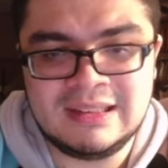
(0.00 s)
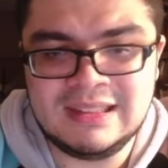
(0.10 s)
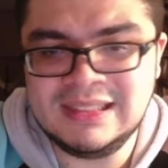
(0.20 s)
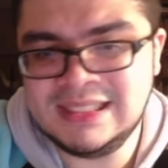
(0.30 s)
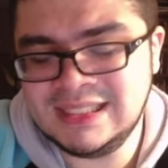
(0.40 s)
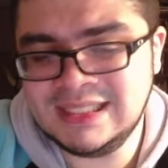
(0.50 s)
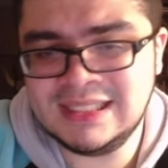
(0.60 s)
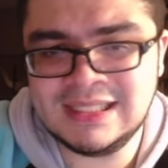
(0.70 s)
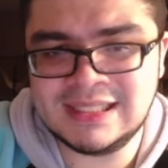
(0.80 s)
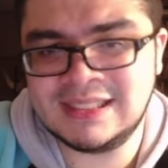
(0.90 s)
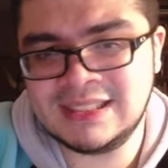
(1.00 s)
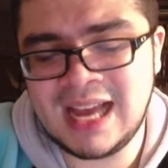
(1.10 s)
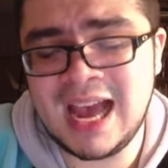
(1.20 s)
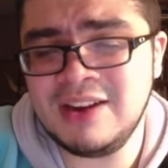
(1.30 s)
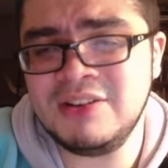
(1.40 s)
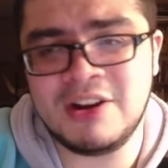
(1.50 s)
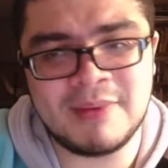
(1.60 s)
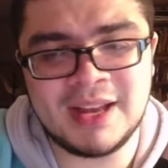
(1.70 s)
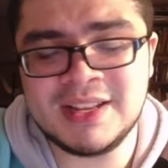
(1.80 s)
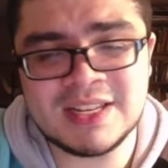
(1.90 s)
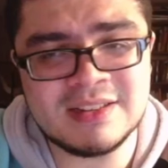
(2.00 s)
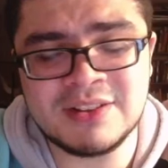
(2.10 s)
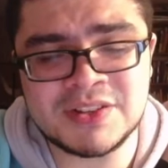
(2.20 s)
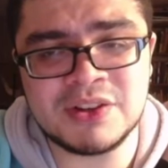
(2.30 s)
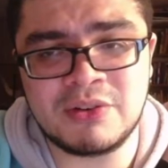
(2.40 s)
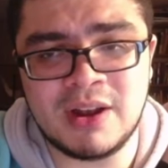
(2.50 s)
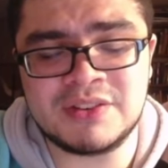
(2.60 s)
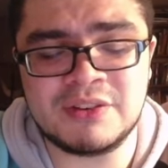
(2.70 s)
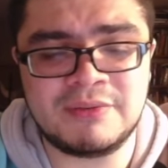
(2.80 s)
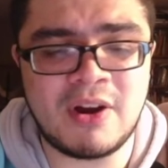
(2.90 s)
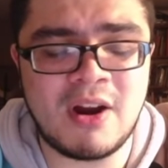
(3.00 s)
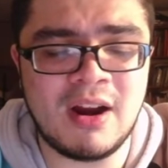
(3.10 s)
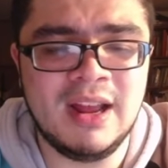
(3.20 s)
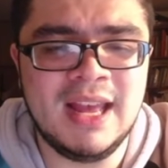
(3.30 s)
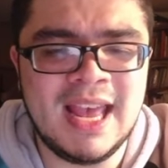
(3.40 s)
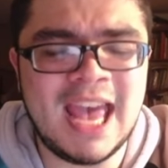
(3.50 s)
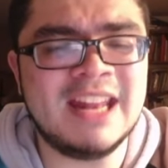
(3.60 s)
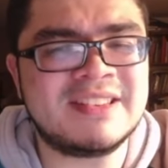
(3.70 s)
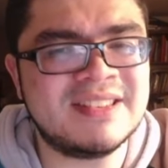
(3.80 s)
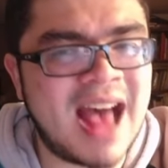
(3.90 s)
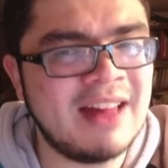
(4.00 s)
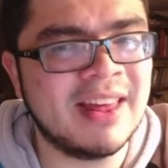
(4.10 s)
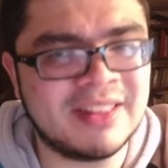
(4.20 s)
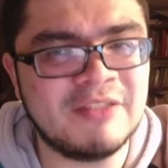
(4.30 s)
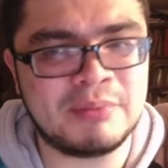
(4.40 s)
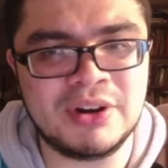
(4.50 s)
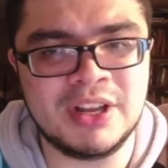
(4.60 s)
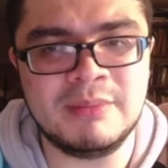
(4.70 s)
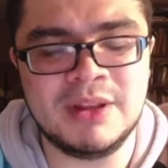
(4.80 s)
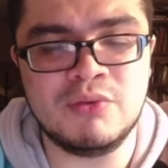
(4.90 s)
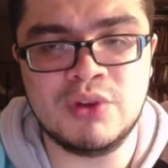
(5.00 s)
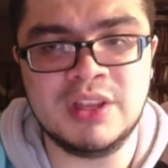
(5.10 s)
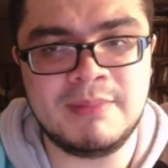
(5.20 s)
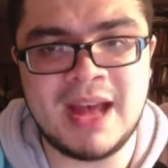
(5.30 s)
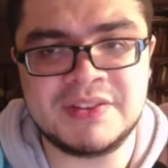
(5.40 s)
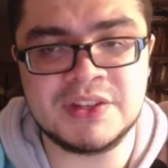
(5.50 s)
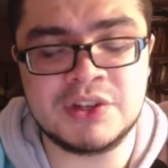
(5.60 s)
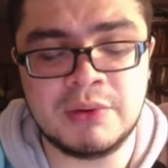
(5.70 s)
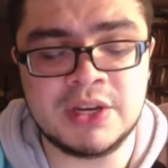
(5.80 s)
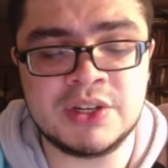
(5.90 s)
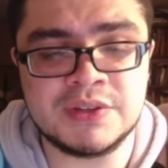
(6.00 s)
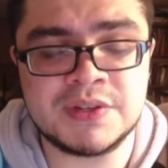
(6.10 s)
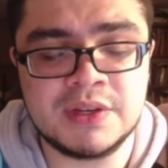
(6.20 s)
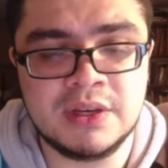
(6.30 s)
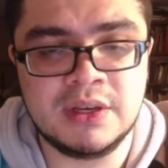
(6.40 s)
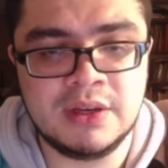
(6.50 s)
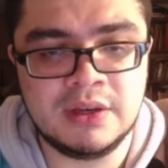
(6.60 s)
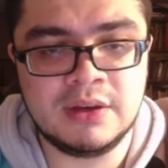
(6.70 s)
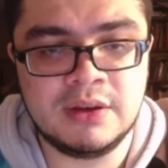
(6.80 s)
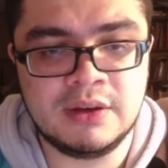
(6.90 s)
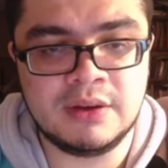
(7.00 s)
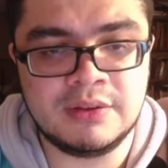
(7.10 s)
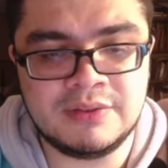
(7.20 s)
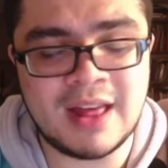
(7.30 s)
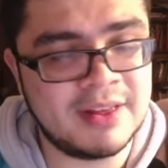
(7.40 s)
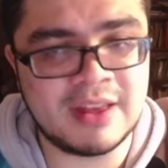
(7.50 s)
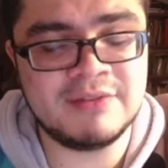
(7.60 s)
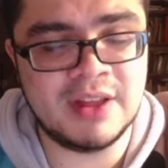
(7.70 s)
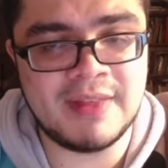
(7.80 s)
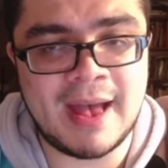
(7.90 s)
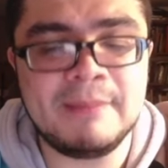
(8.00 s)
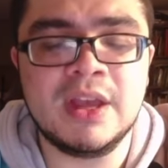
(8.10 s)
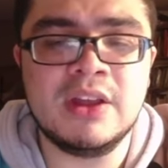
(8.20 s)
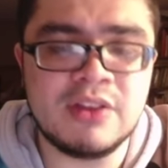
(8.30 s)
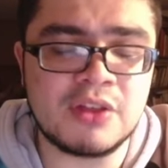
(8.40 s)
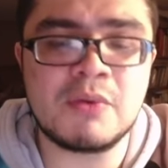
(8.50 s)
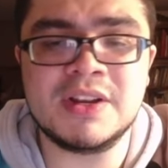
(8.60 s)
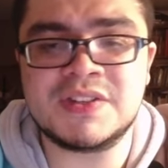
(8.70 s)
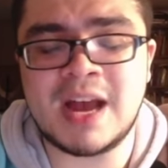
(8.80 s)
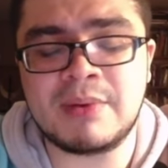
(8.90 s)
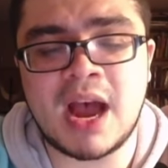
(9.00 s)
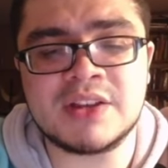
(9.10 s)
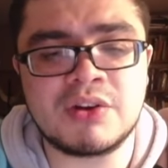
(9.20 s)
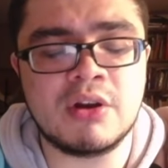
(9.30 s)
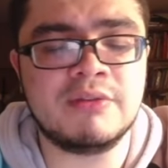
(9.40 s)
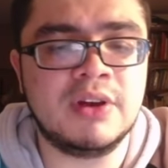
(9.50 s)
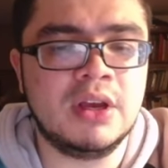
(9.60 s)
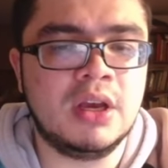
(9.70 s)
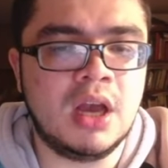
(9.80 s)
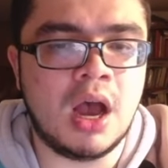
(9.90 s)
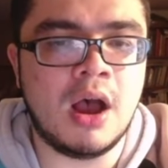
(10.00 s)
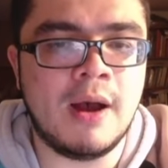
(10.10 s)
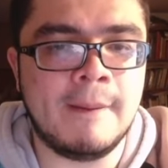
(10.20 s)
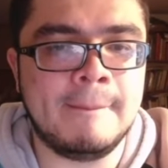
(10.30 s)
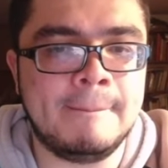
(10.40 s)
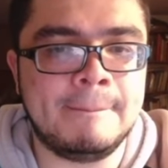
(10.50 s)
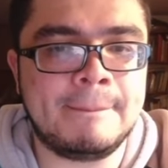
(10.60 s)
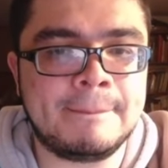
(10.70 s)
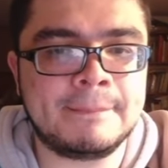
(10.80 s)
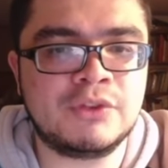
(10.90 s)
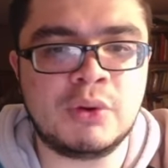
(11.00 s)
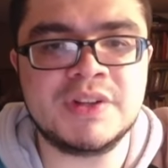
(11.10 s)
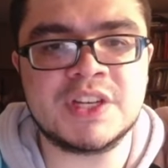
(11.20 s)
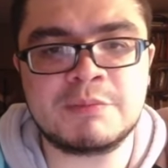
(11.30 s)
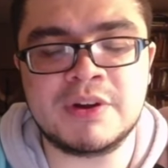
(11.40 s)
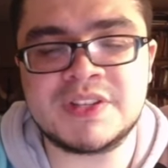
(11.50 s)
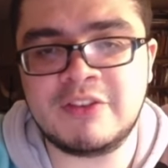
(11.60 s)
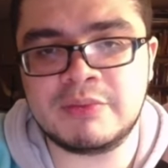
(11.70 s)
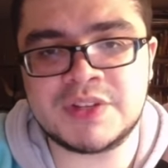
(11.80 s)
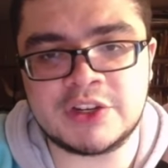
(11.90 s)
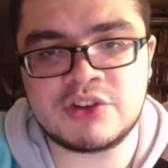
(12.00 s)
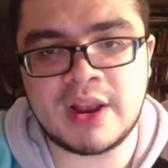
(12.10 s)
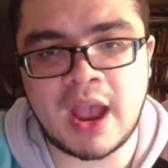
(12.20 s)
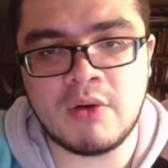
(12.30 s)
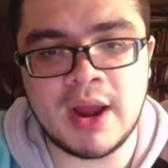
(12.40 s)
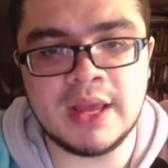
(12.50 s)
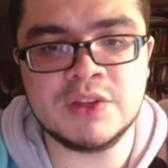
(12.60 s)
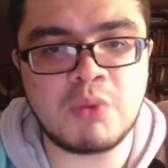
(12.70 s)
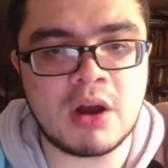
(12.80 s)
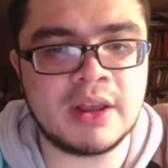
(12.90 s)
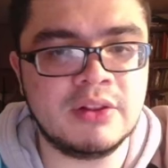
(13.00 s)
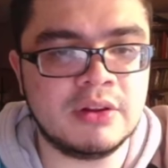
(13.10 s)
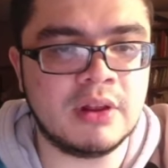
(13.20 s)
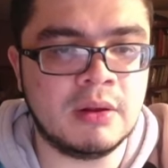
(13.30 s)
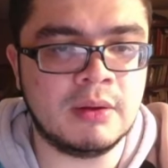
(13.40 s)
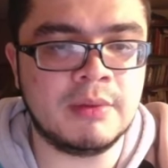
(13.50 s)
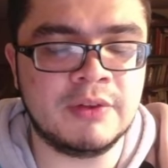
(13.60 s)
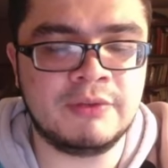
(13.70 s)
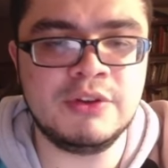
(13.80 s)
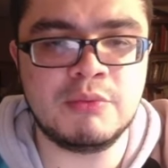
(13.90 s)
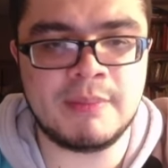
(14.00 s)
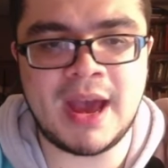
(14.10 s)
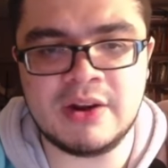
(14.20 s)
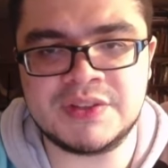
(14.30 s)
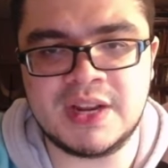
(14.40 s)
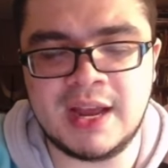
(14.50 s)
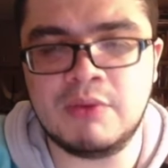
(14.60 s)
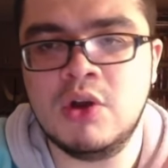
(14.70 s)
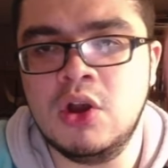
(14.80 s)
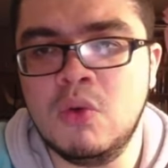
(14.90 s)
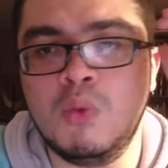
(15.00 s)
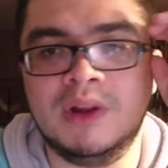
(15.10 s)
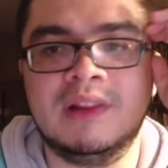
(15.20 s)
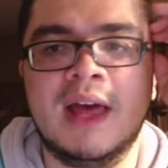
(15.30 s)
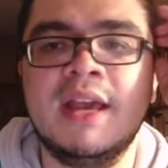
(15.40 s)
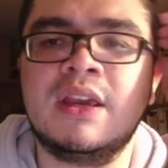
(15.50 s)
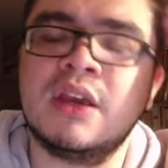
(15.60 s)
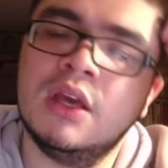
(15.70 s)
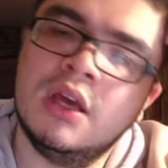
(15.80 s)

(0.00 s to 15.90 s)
Uh, I don't know, man. He doesn't look so great so far, and it's not like they've put him in really bad situations. Not like they've done that. The other one is Tom Cosgrove. Um, twenty-six point seven percent strikeout rate. He's walking um, a few more batters than I would like.